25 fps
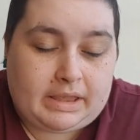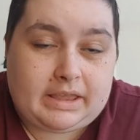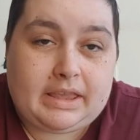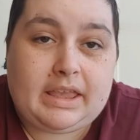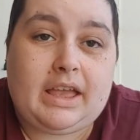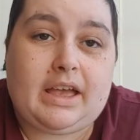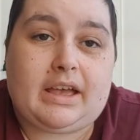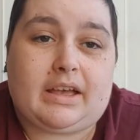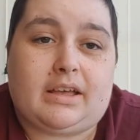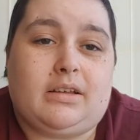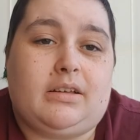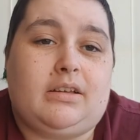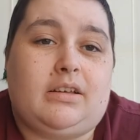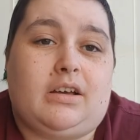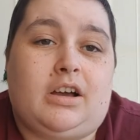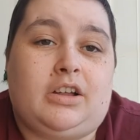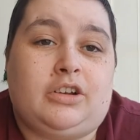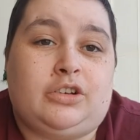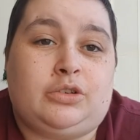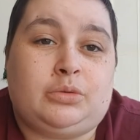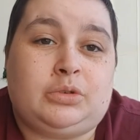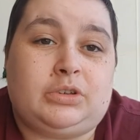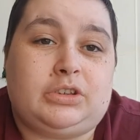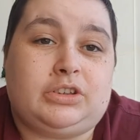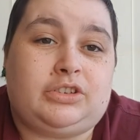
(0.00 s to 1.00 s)
yeah, I
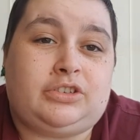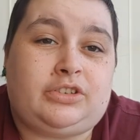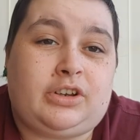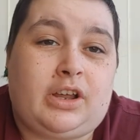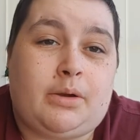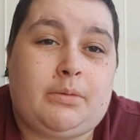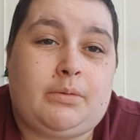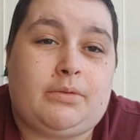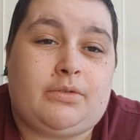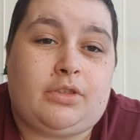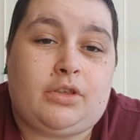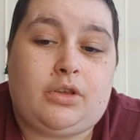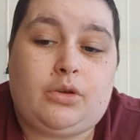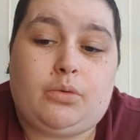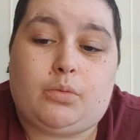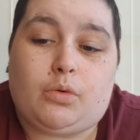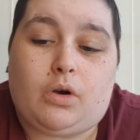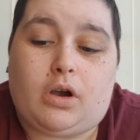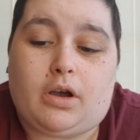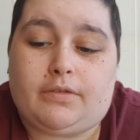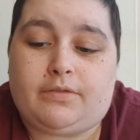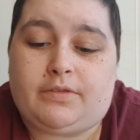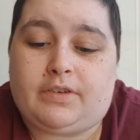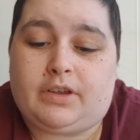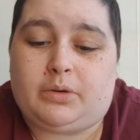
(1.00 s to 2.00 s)
just wanted to share with you
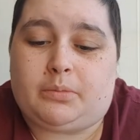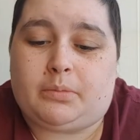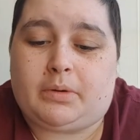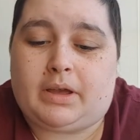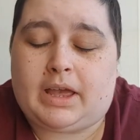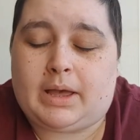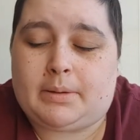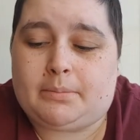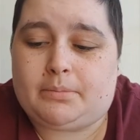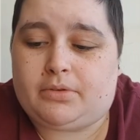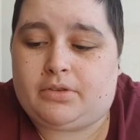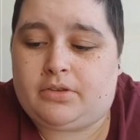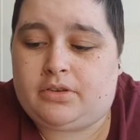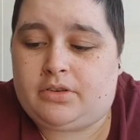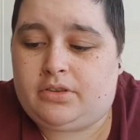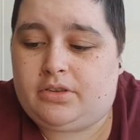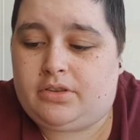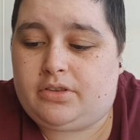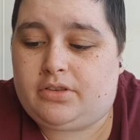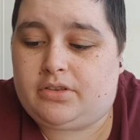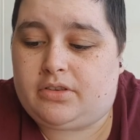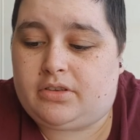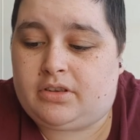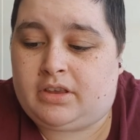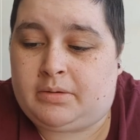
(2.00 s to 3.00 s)
what I feed my
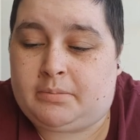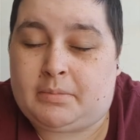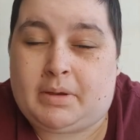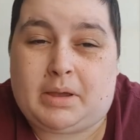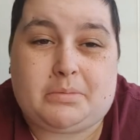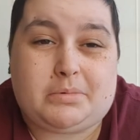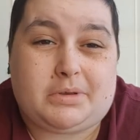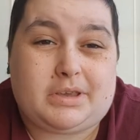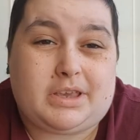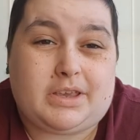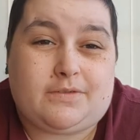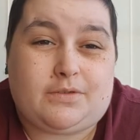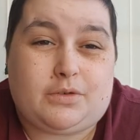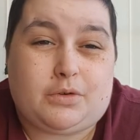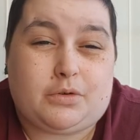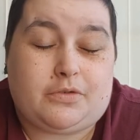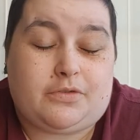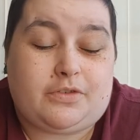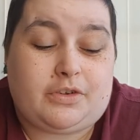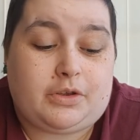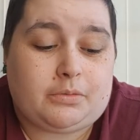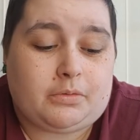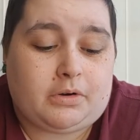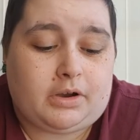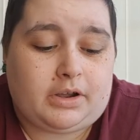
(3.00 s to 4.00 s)
hamsters, maybe give you a
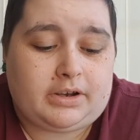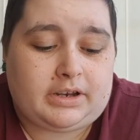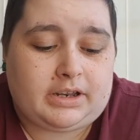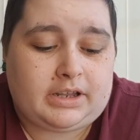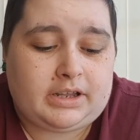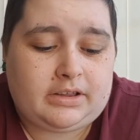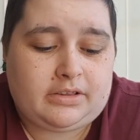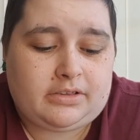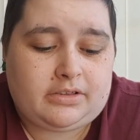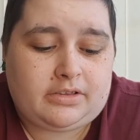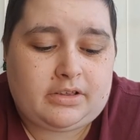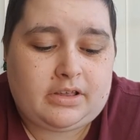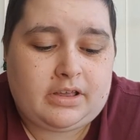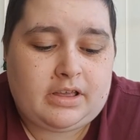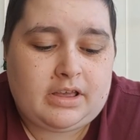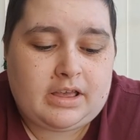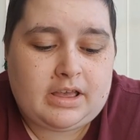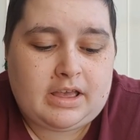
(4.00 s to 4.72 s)
few ideas,